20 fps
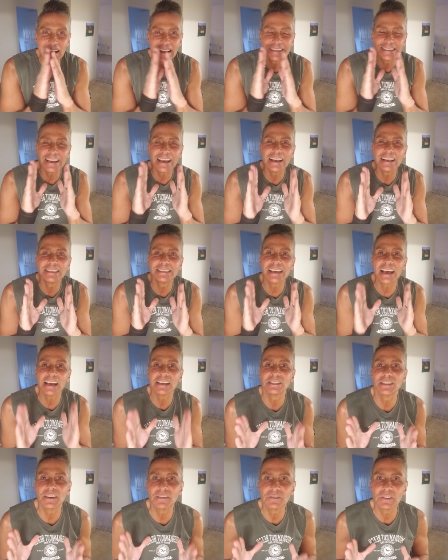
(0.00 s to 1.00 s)
it's it's
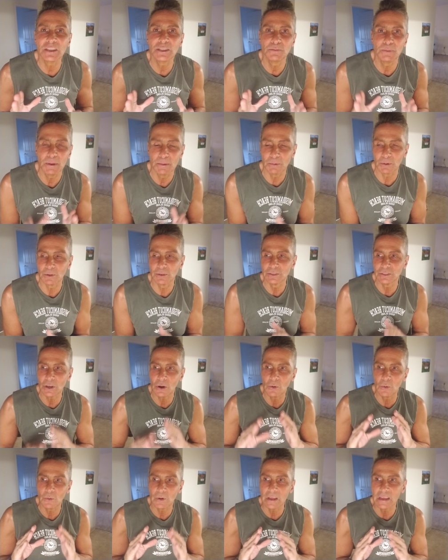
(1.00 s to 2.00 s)
as if these people
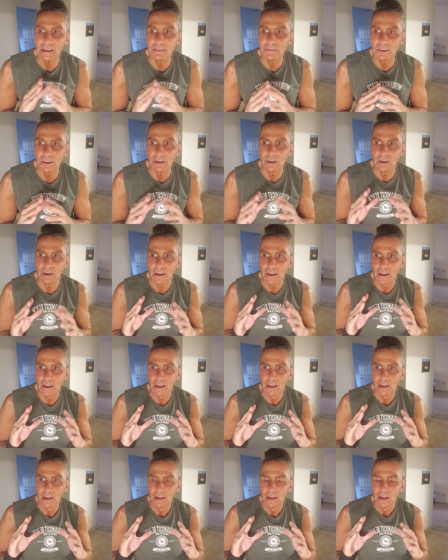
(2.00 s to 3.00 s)
don't even
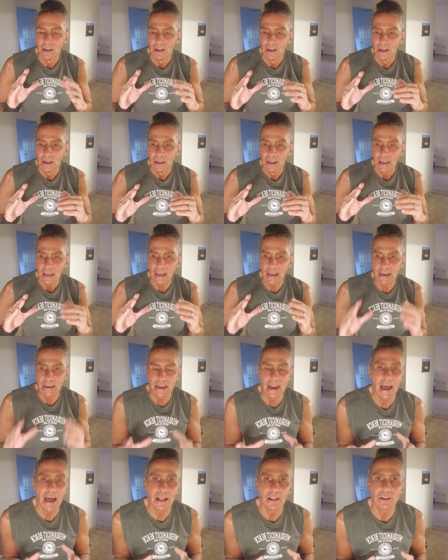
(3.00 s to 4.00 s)

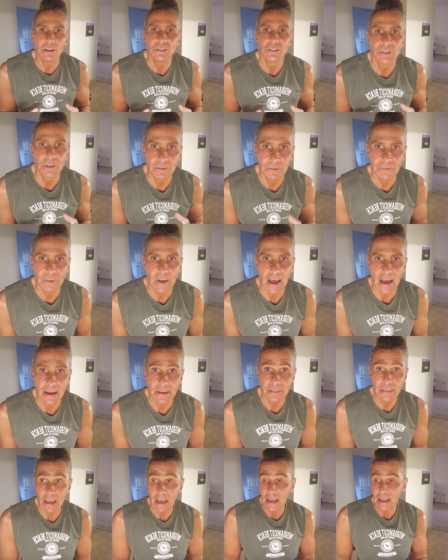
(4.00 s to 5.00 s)
acknowledge the
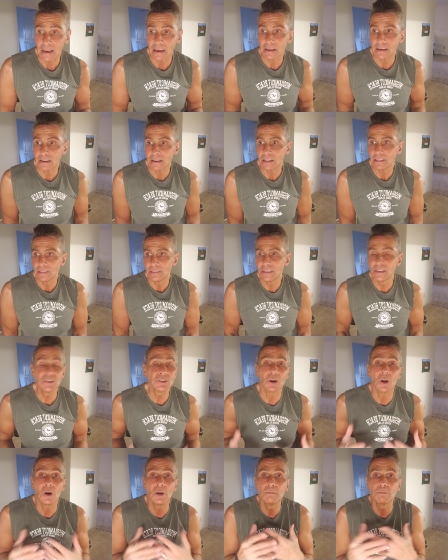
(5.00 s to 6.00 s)
fact that these
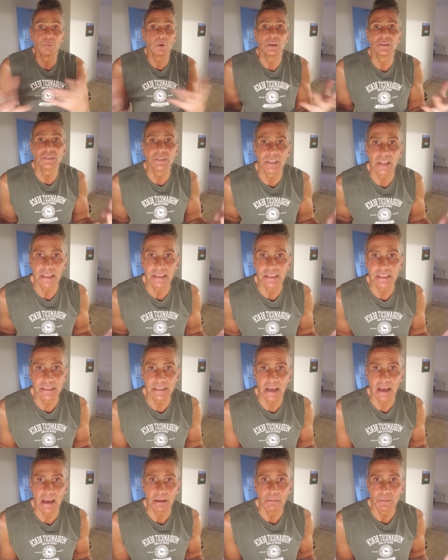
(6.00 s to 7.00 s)
are unprecedented
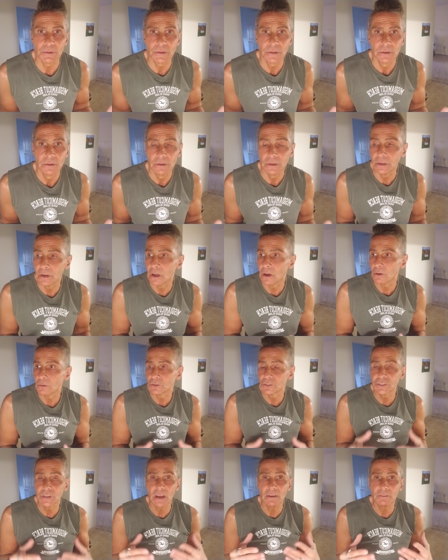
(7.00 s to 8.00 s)
times. You know,
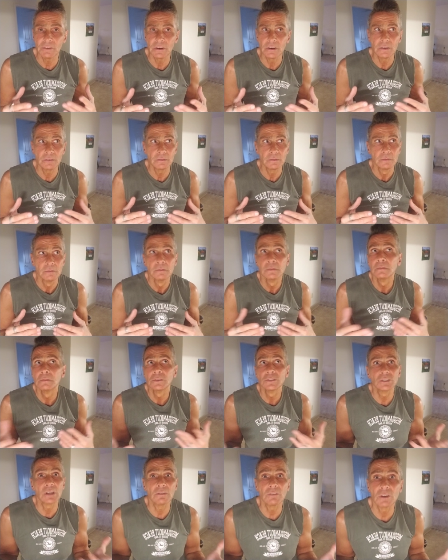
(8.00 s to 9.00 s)
seven,
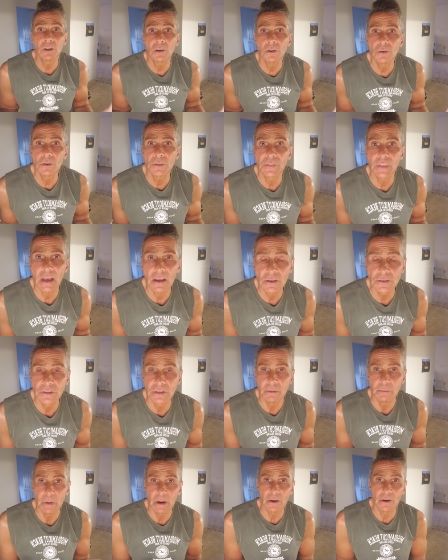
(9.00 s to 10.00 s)

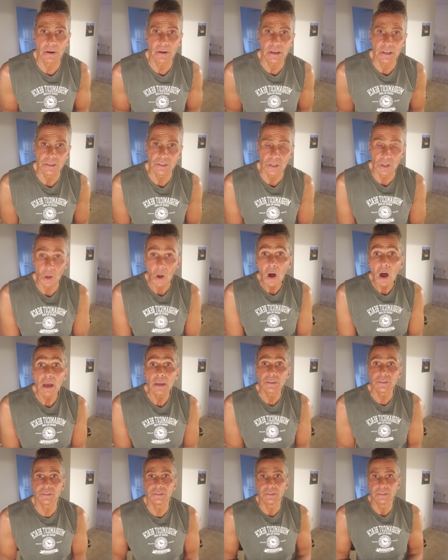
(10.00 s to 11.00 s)
700,000 Americans
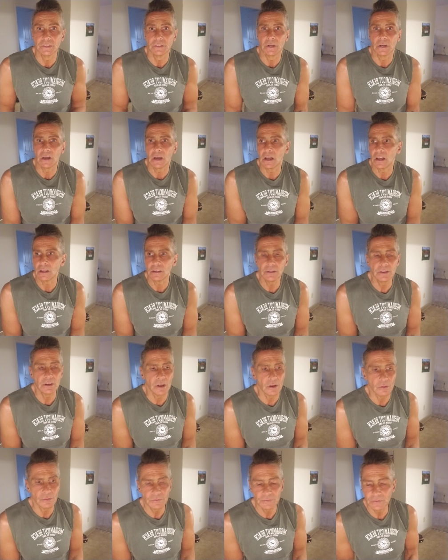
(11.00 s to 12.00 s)
lost. Uh, you
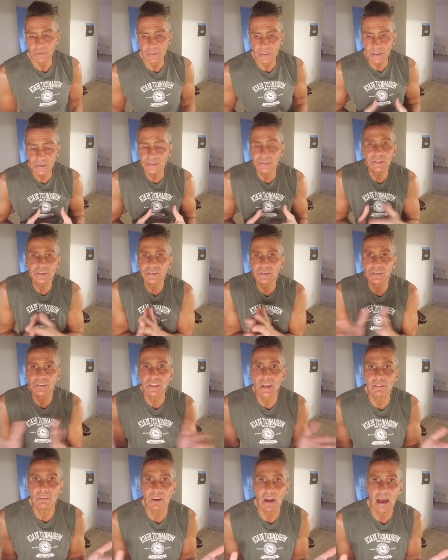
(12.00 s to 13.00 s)
know, this, this has
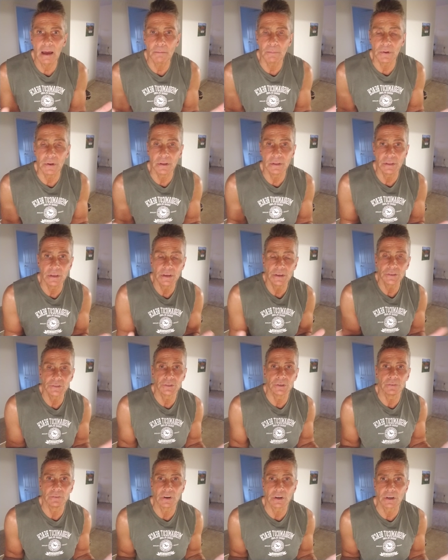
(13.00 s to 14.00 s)
never happened in the
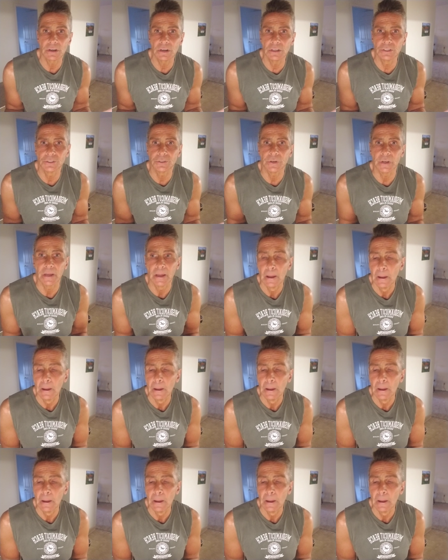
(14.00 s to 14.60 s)
history of our country.